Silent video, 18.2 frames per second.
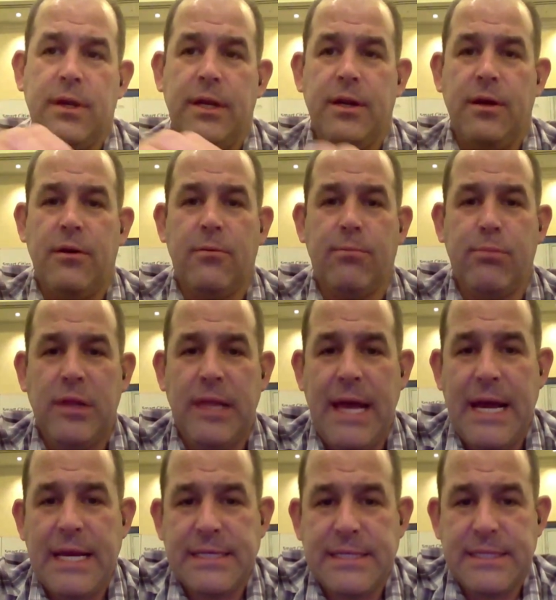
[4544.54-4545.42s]
you know,
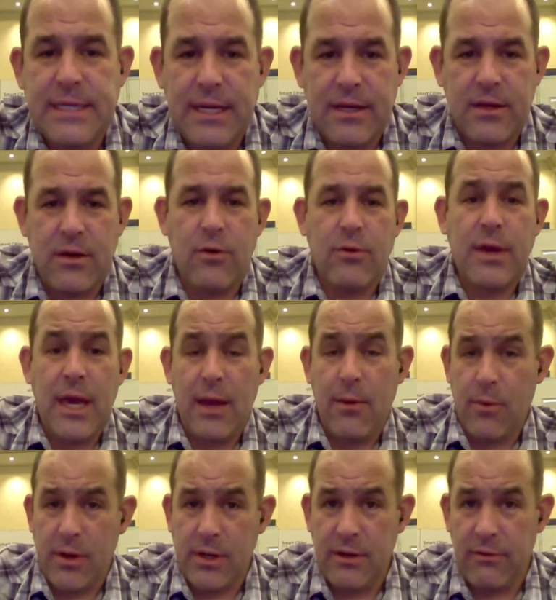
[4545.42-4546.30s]
plastic.
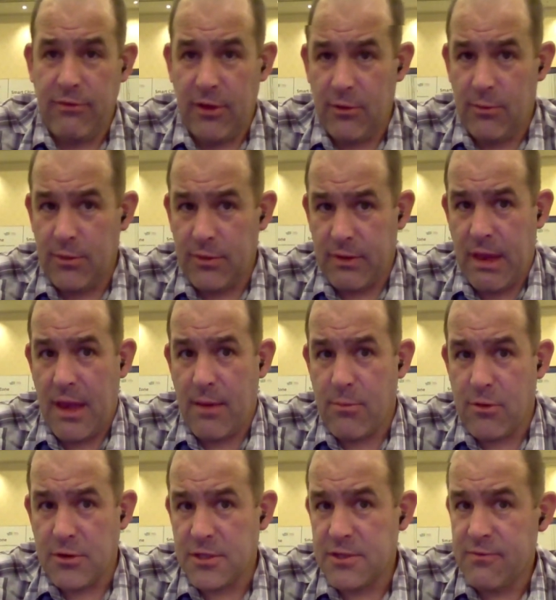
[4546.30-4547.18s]
Okay, we're going to deal with
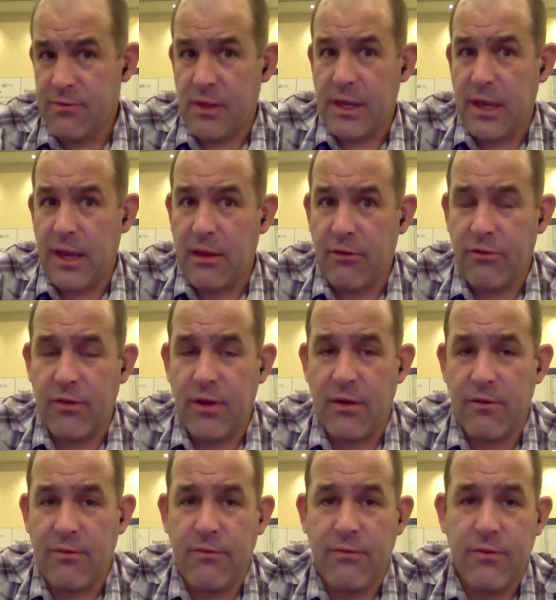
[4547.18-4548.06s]
gamers flinging
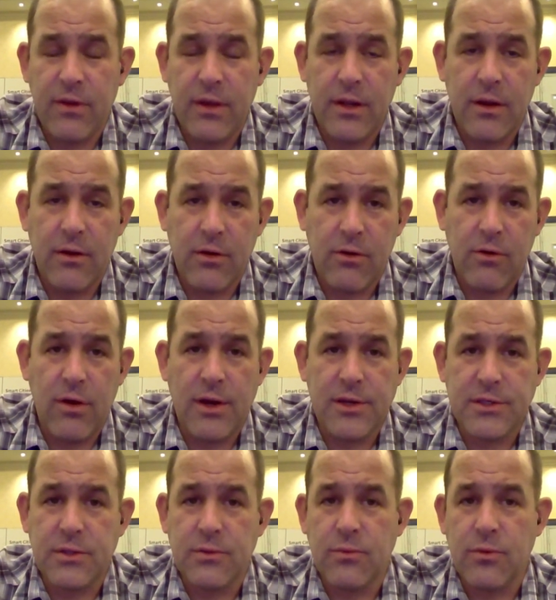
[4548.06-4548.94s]
stuff, you know,
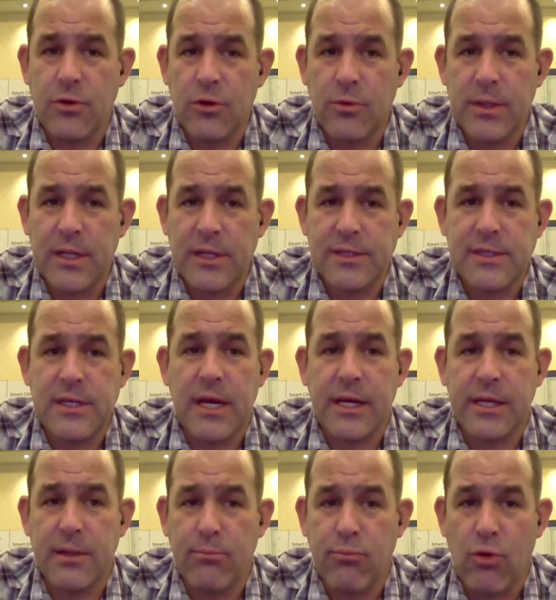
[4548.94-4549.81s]
across the room, and it's
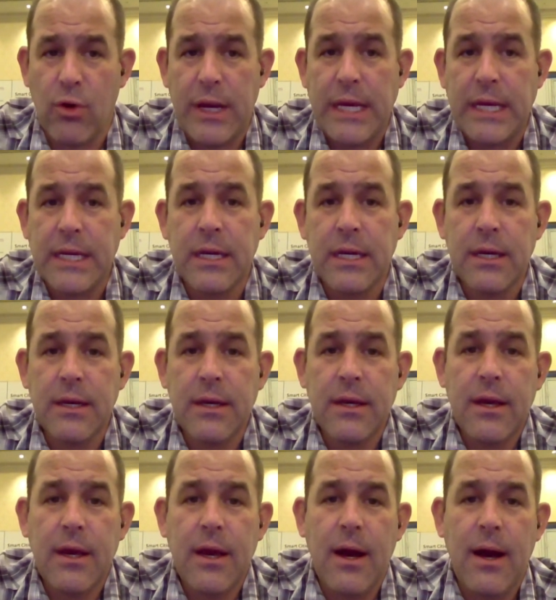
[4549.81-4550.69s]
not going to break.
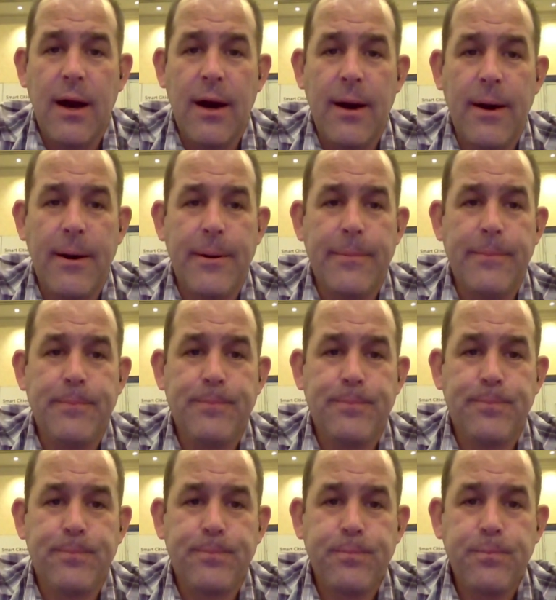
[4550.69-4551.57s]
Um,
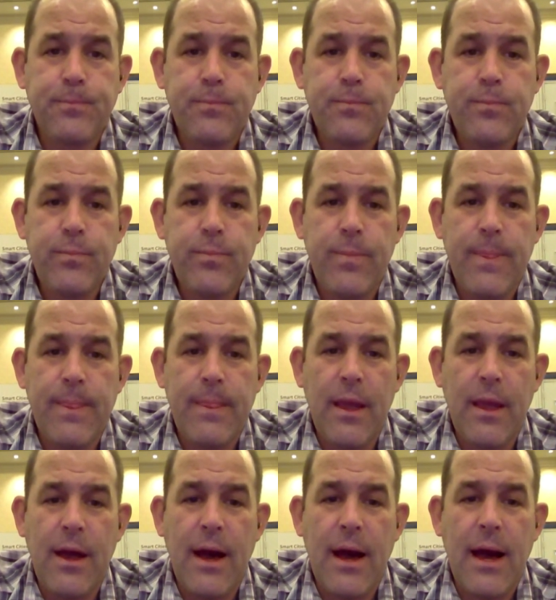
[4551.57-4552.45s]

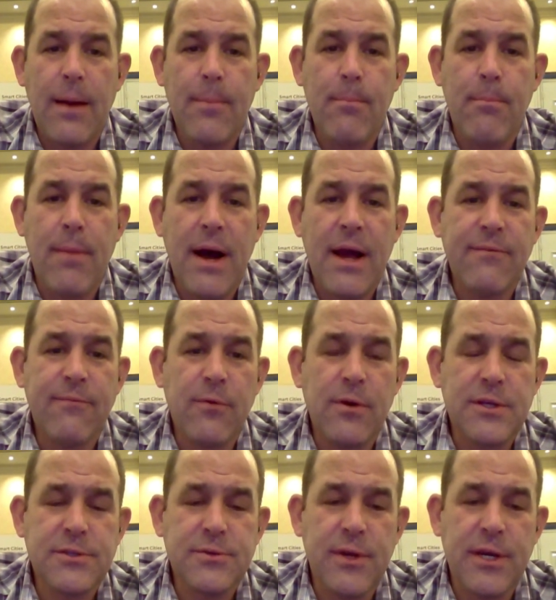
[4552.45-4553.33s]
my
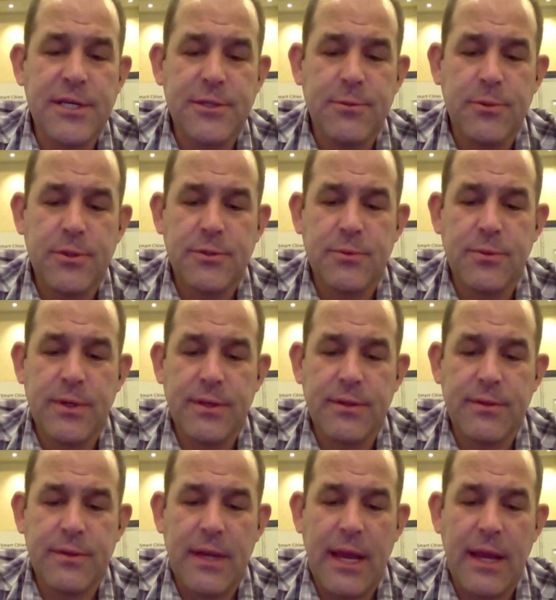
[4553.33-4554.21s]
frustration was
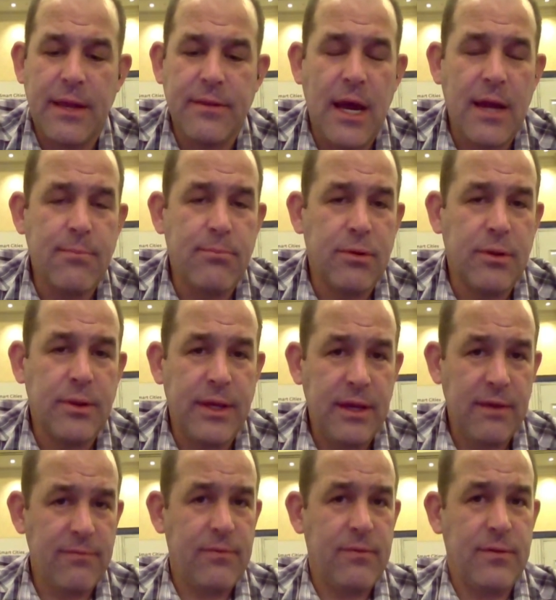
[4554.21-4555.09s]
with, and I
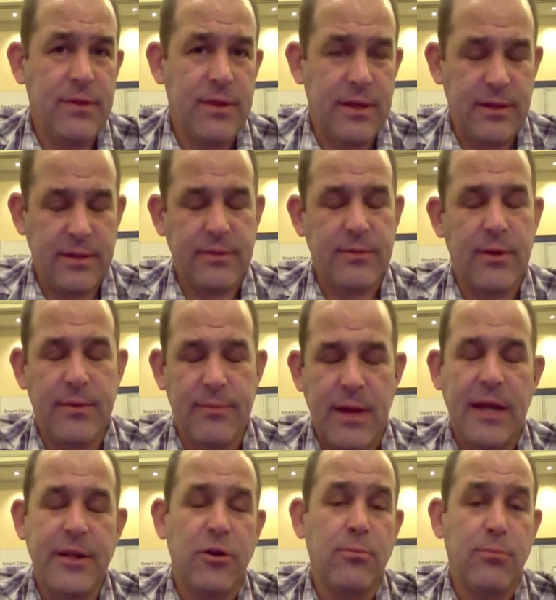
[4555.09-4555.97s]
believe, the,
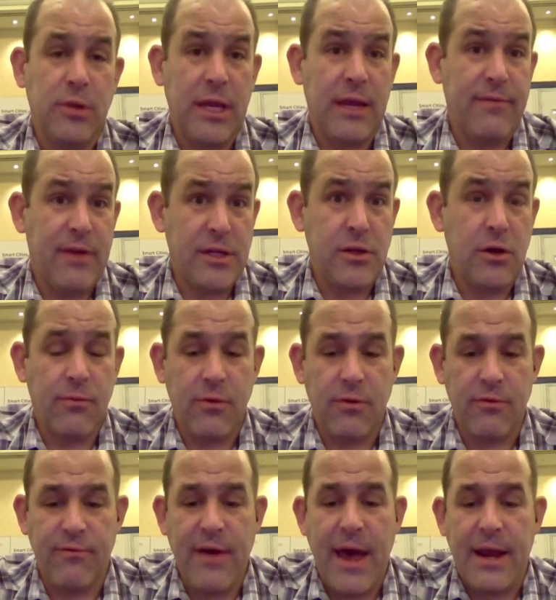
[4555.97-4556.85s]
the, I don't believe, I know
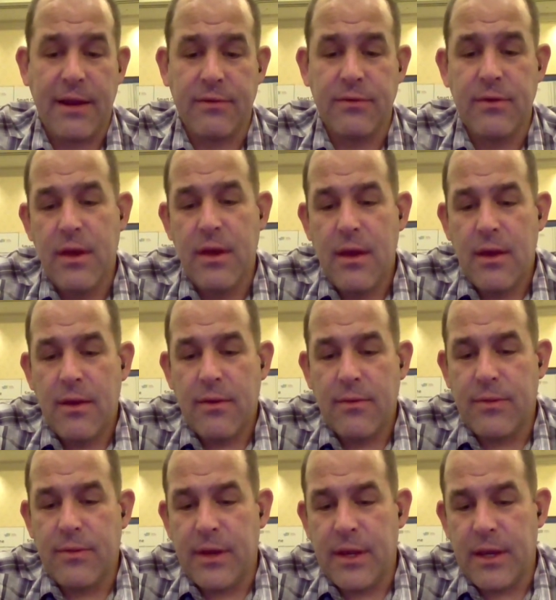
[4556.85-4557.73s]
for a fact,
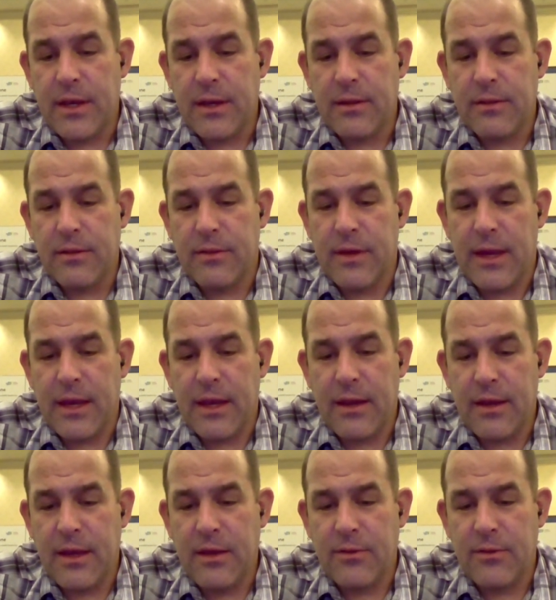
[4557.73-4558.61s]
they
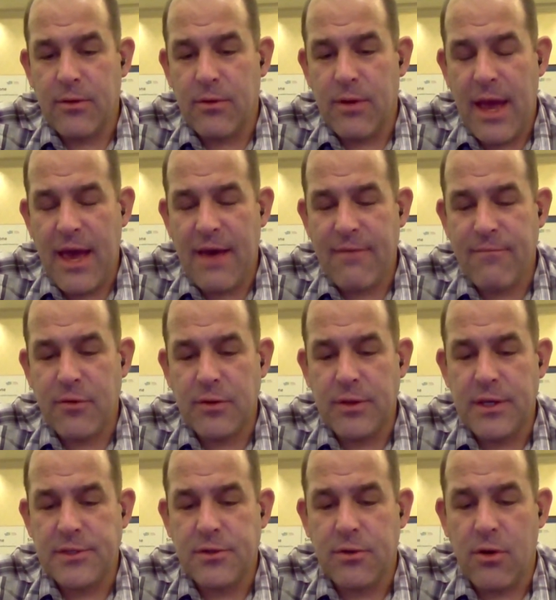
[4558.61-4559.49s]
they either have
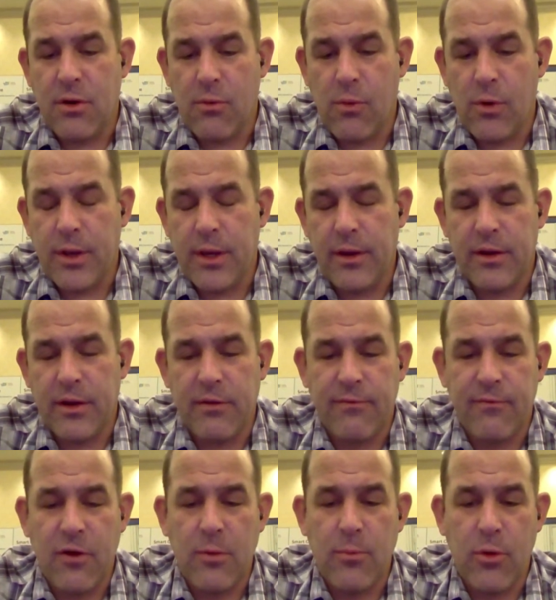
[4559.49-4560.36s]
released or are working on a
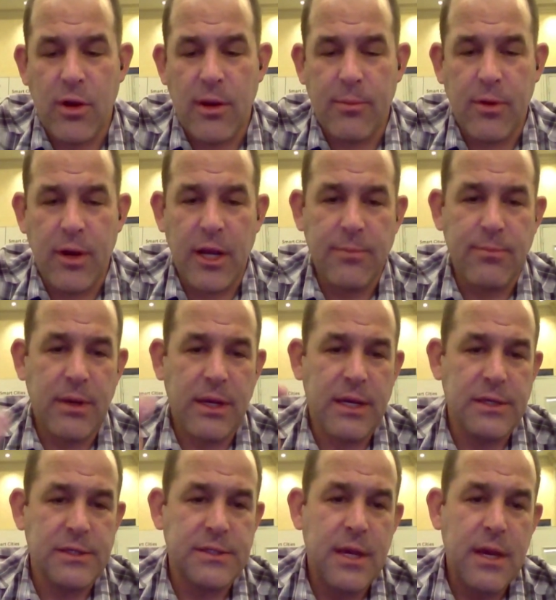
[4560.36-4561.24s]
firmware upgrade
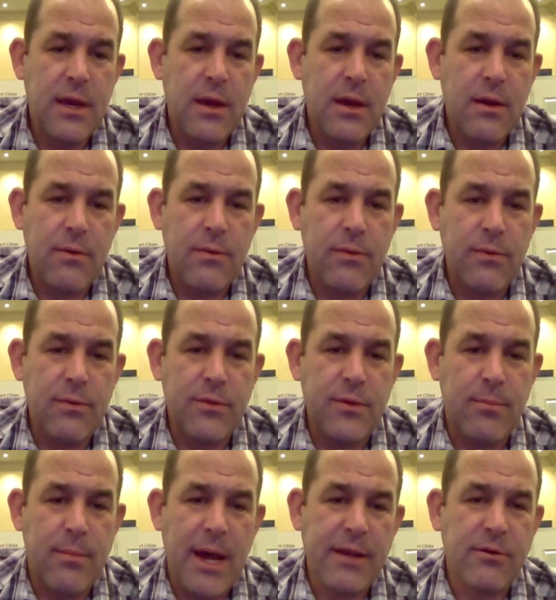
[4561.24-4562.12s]
because
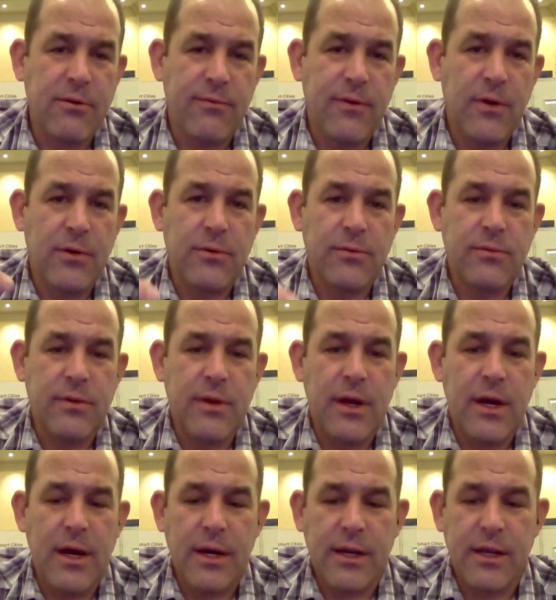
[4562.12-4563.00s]
the
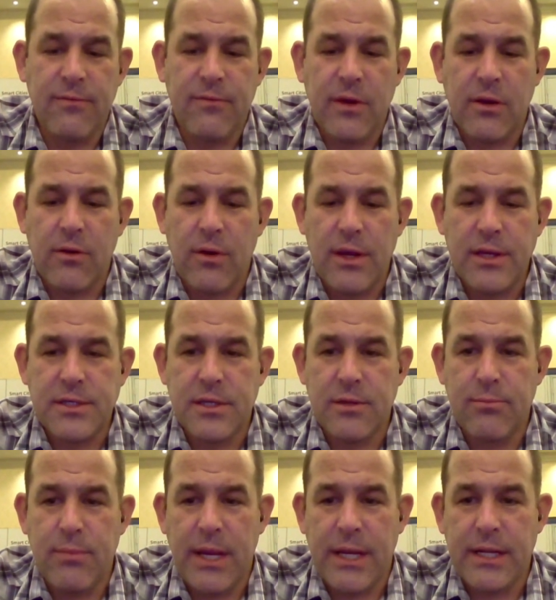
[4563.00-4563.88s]
microphone uh,
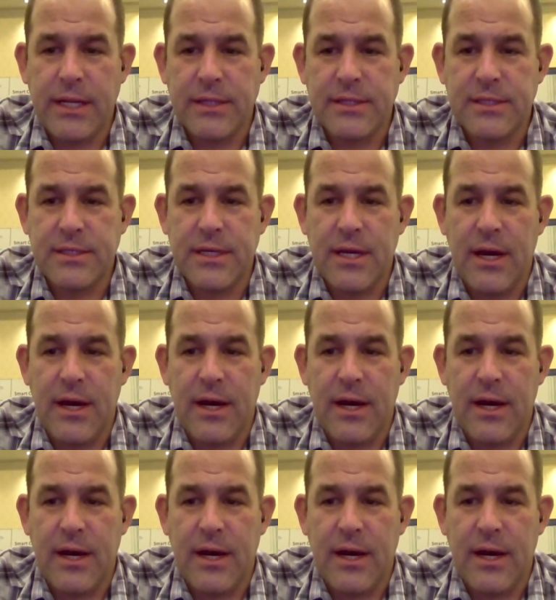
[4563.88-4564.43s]
configuration made its